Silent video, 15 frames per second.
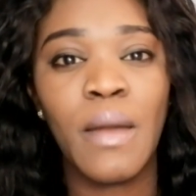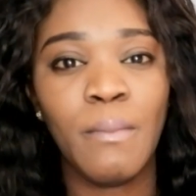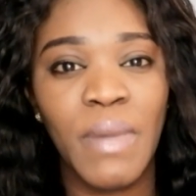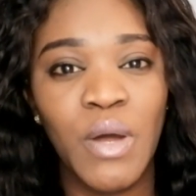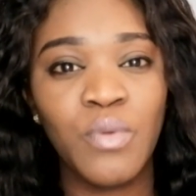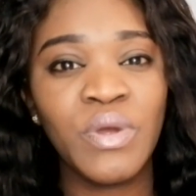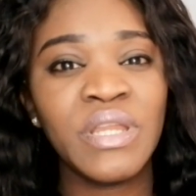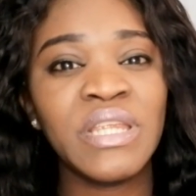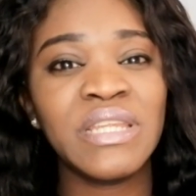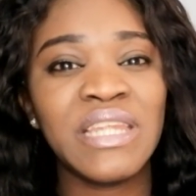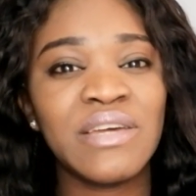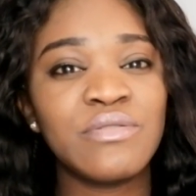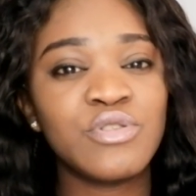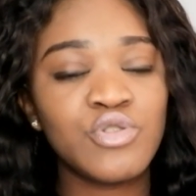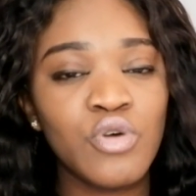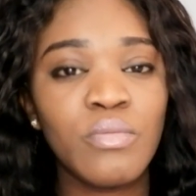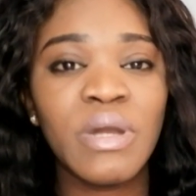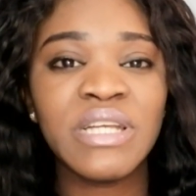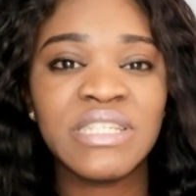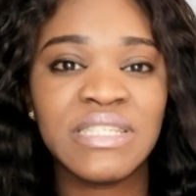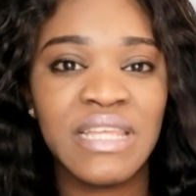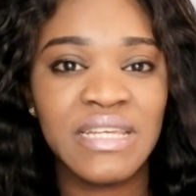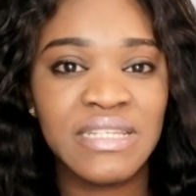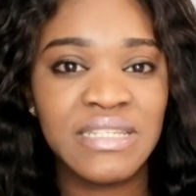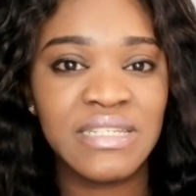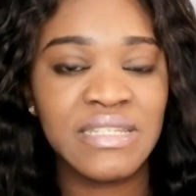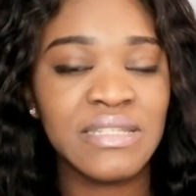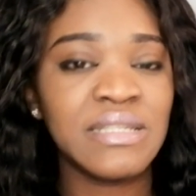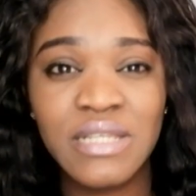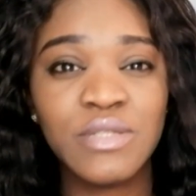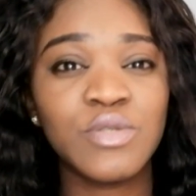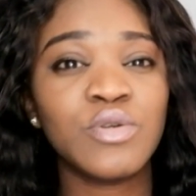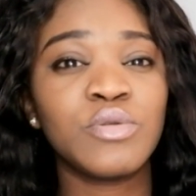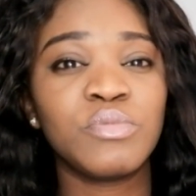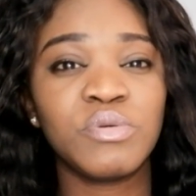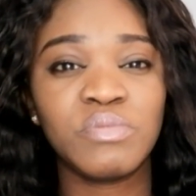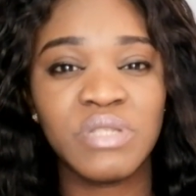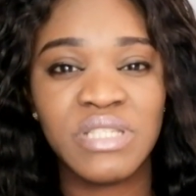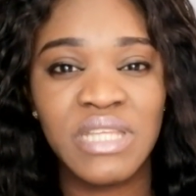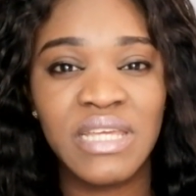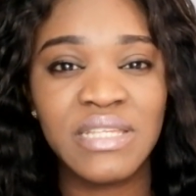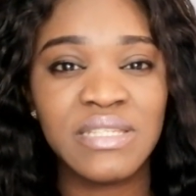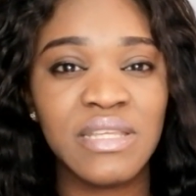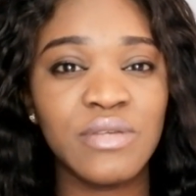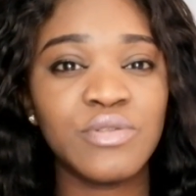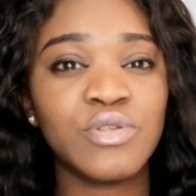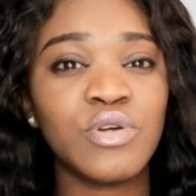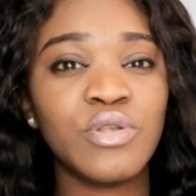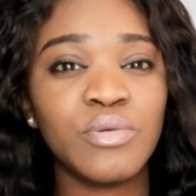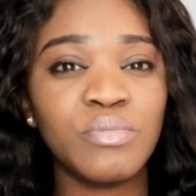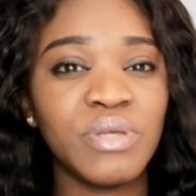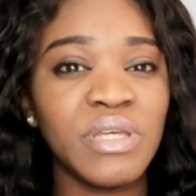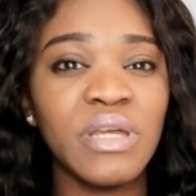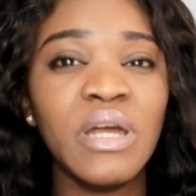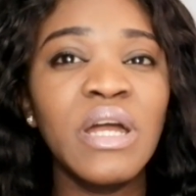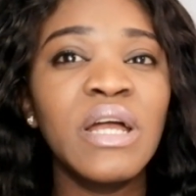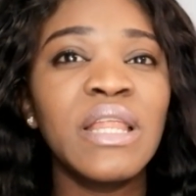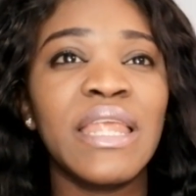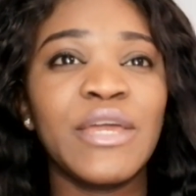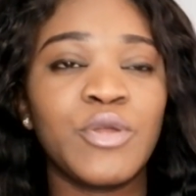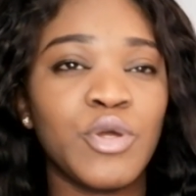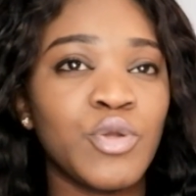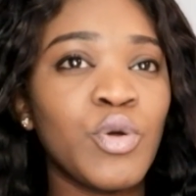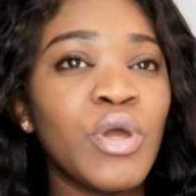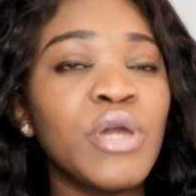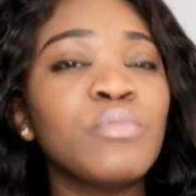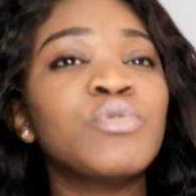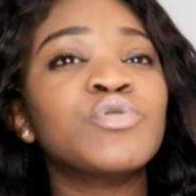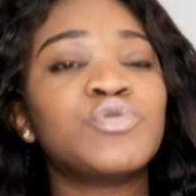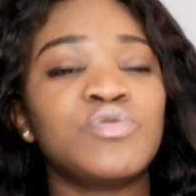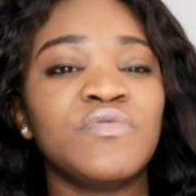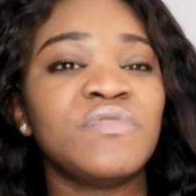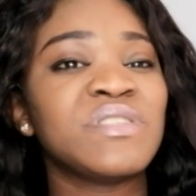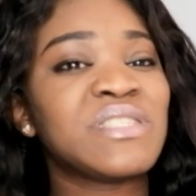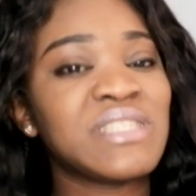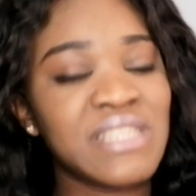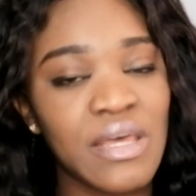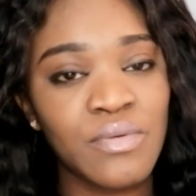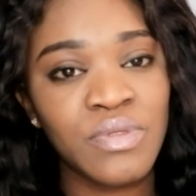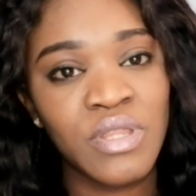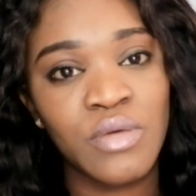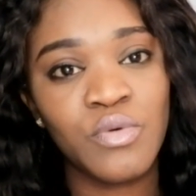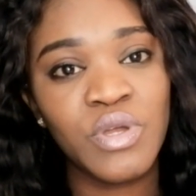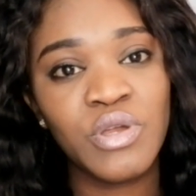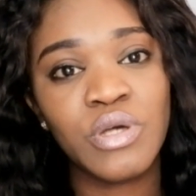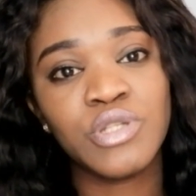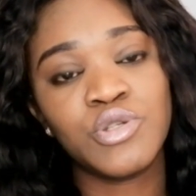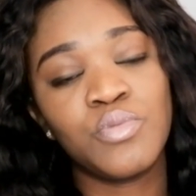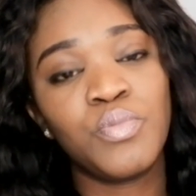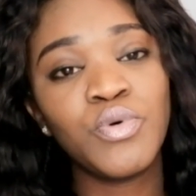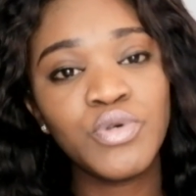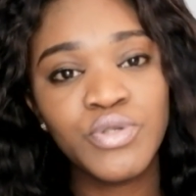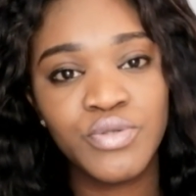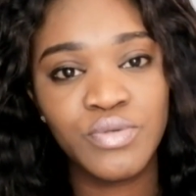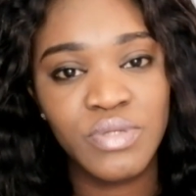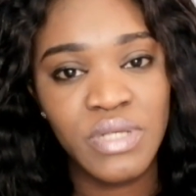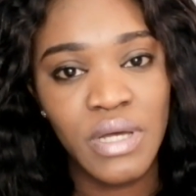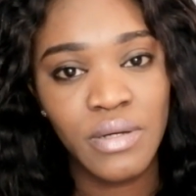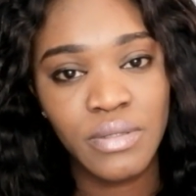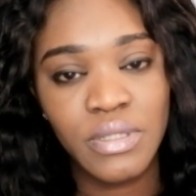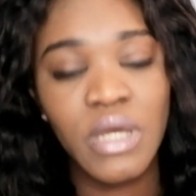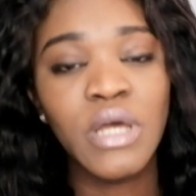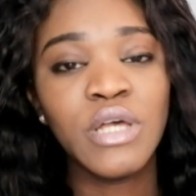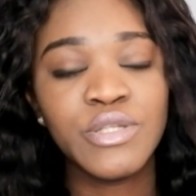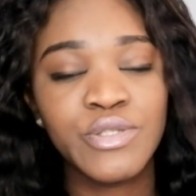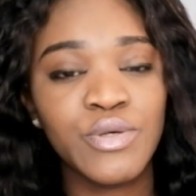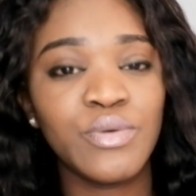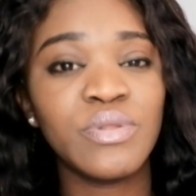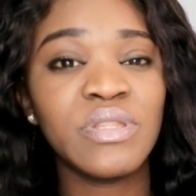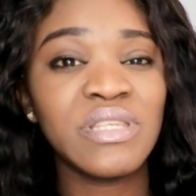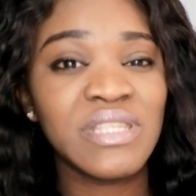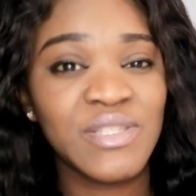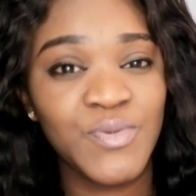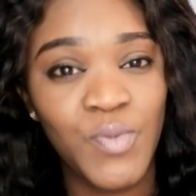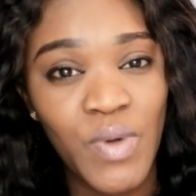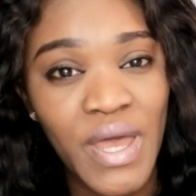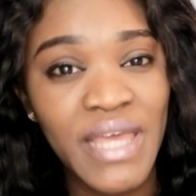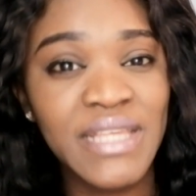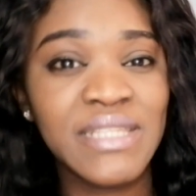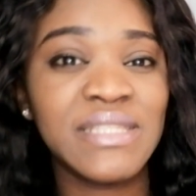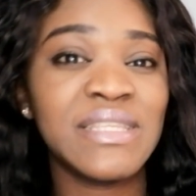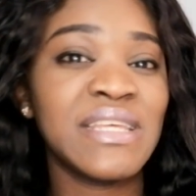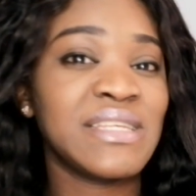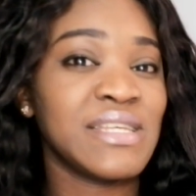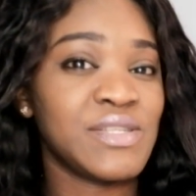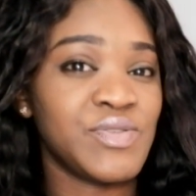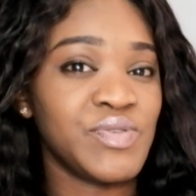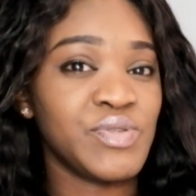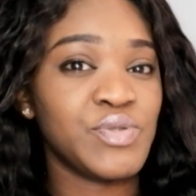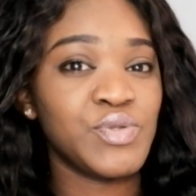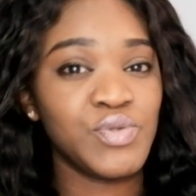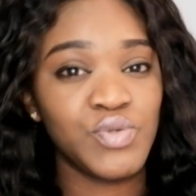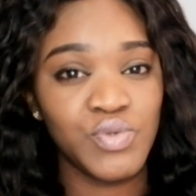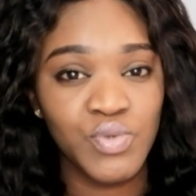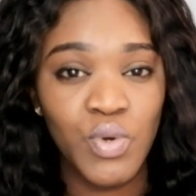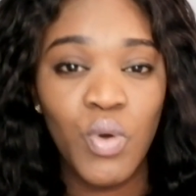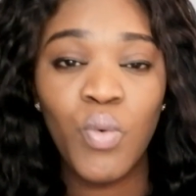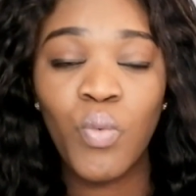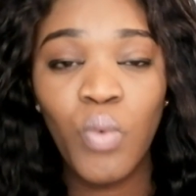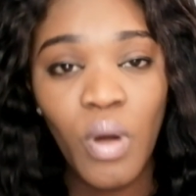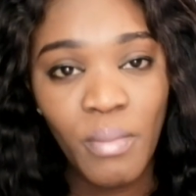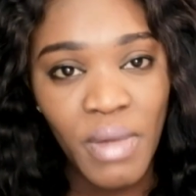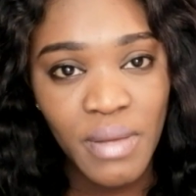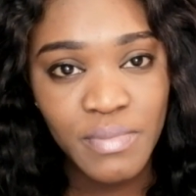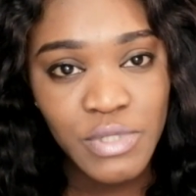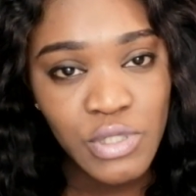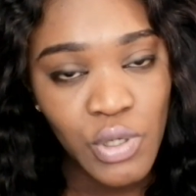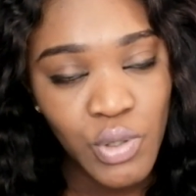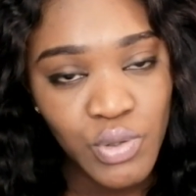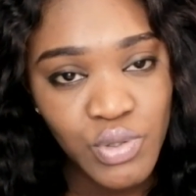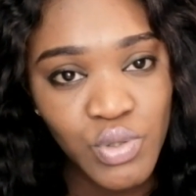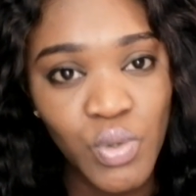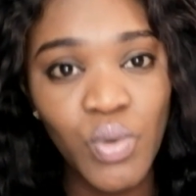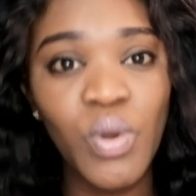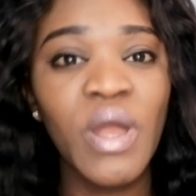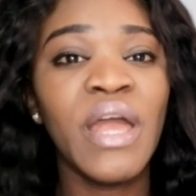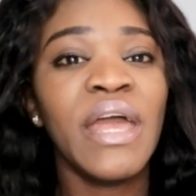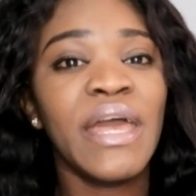But when there is so much tension, there's going to be mistakes. There's going to be like you're not able to even sound the way you're supposed to sound. So this is why it's necessary to do warm-ups also.